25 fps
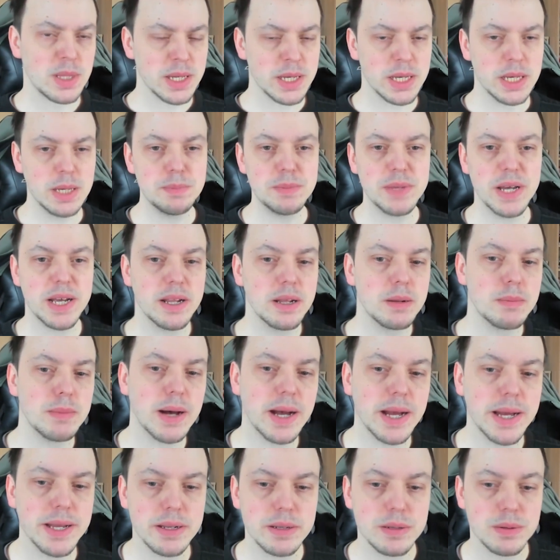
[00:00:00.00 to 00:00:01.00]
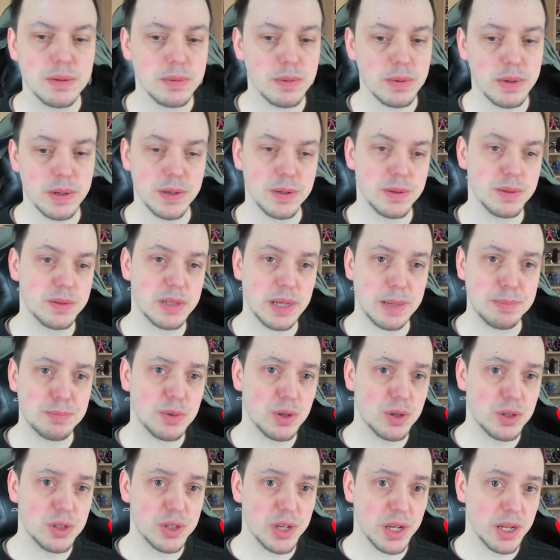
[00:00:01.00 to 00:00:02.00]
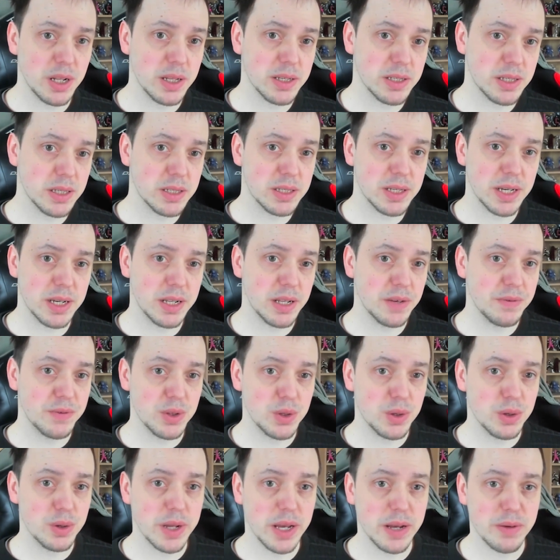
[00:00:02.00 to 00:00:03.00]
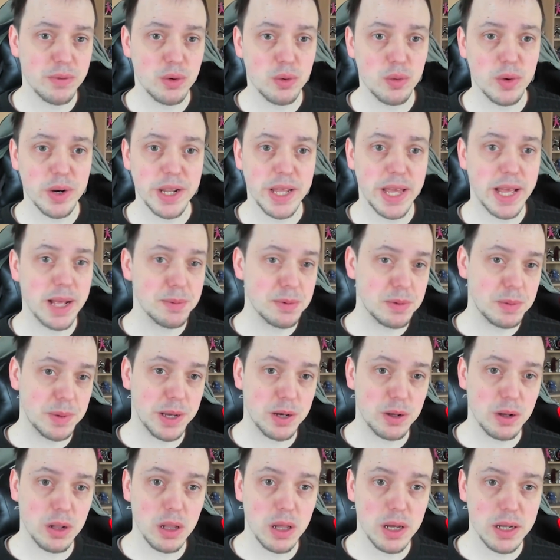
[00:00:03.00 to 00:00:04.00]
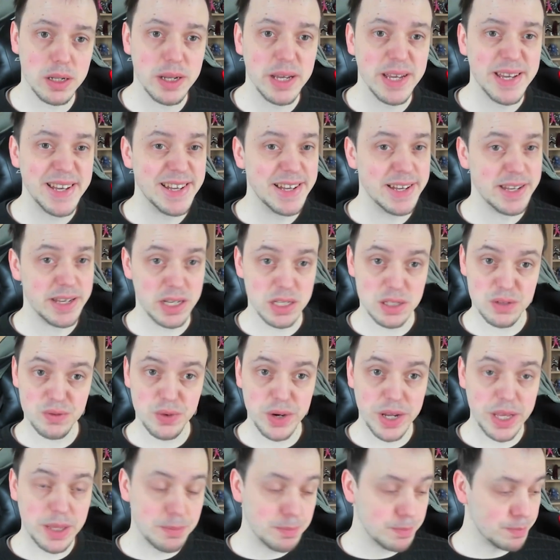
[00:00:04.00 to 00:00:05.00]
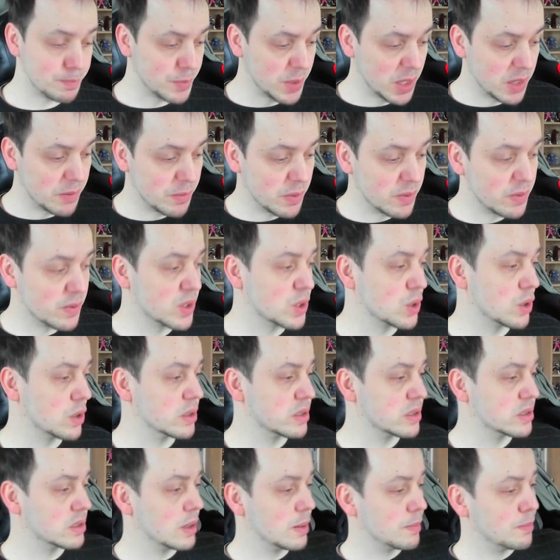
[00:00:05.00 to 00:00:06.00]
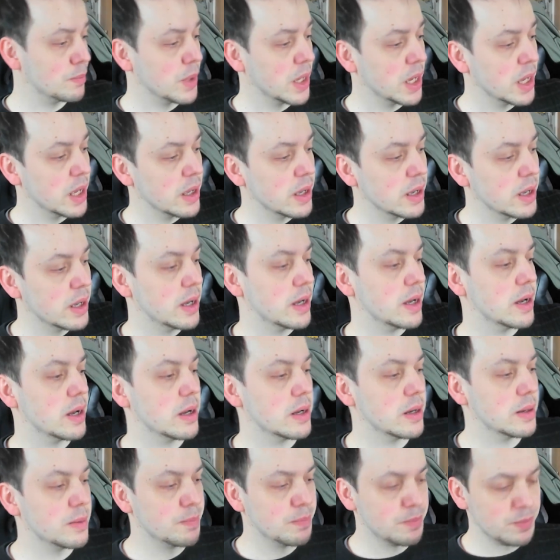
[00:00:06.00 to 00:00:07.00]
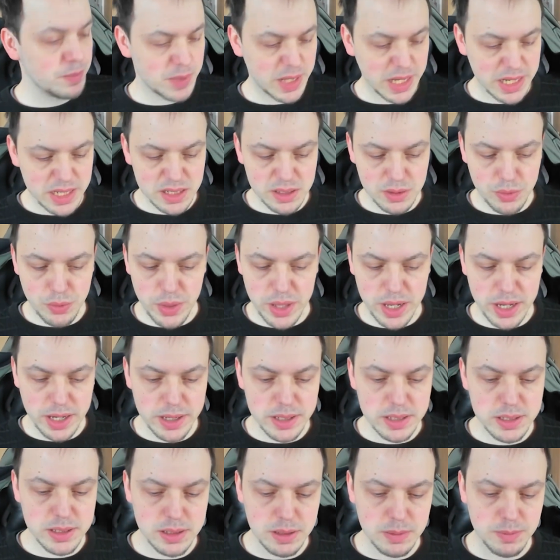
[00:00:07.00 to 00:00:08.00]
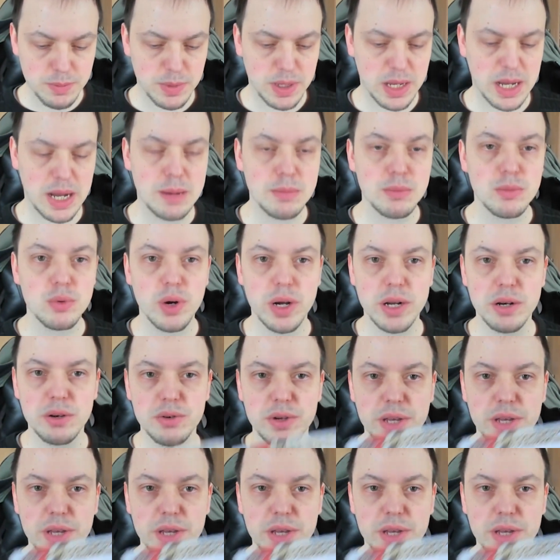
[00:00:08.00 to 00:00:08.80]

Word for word: keep that in mind. Uh, sub to the channel, as I said, if you don't have already, helps me out a lot. It's free, even if it's called sub. Uh, next thing is Kamen Rider